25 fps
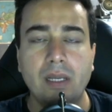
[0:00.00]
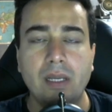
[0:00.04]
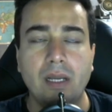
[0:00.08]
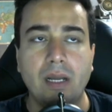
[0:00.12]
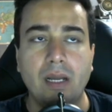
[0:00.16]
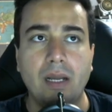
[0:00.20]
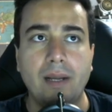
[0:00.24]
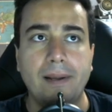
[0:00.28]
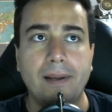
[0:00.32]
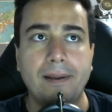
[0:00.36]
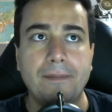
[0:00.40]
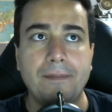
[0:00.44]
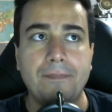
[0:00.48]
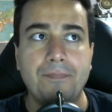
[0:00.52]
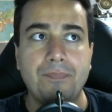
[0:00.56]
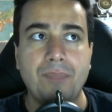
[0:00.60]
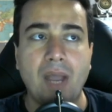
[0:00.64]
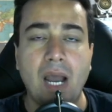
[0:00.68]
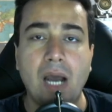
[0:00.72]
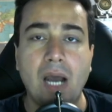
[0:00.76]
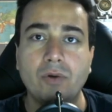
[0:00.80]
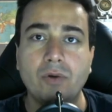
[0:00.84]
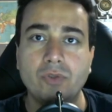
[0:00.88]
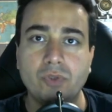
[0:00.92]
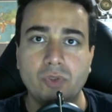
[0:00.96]

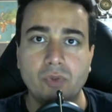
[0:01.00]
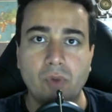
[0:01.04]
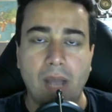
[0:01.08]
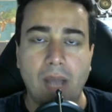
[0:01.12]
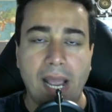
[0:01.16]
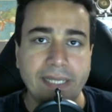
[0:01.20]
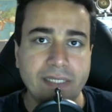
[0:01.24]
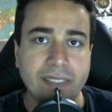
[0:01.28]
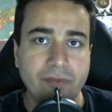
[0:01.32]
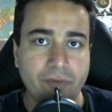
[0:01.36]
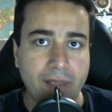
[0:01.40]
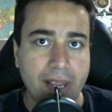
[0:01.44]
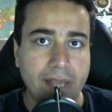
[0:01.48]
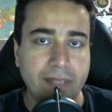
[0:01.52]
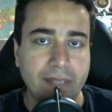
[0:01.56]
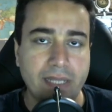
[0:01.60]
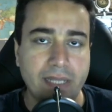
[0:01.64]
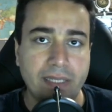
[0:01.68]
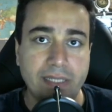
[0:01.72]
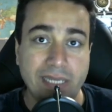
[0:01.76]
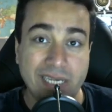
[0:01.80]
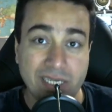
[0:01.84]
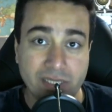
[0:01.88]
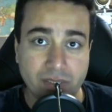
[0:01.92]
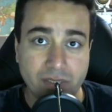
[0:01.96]
how to activate and
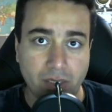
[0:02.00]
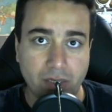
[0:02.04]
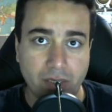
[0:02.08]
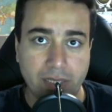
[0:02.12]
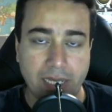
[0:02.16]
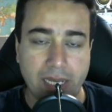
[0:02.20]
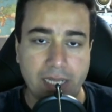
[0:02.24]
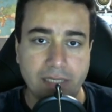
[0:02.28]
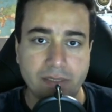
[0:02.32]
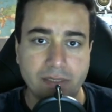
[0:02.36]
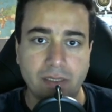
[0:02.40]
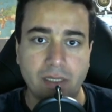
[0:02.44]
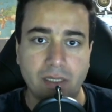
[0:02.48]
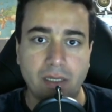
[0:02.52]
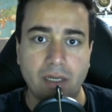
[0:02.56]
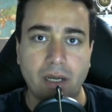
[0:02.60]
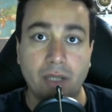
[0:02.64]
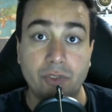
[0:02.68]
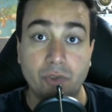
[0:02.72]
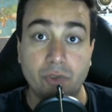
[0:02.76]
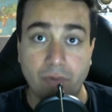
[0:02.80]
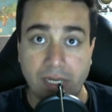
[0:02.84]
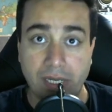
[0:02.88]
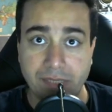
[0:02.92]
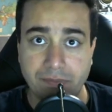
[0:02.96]
install that on
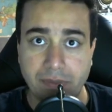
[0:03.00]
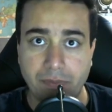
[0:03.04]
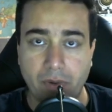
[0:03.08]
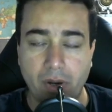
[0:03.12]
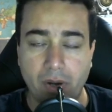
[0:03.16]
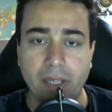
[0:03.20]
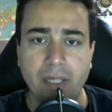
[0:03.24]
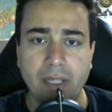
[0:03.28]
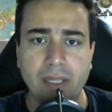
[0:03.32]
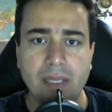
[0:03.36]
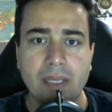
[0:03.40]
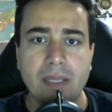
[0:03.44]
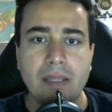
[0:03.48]
your Raspberry Pi.